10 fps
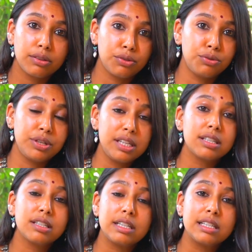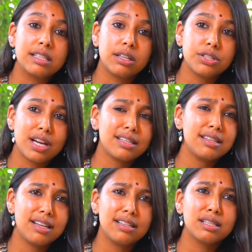through recent research.
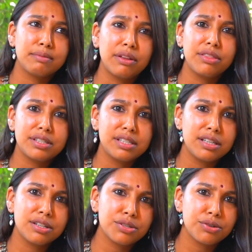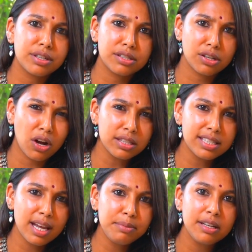SEL is about 30 years old as a
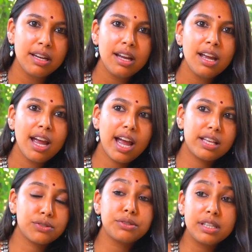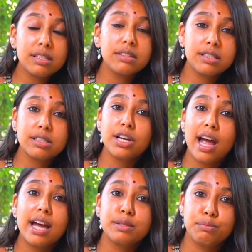concept, and so recent research
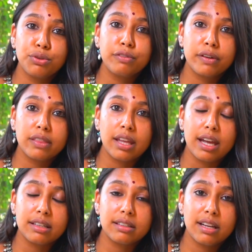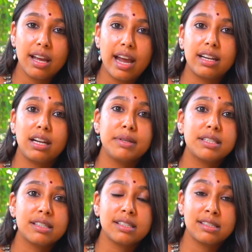has proven that academic
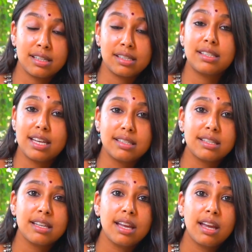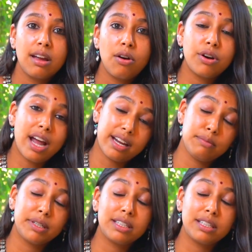success or academic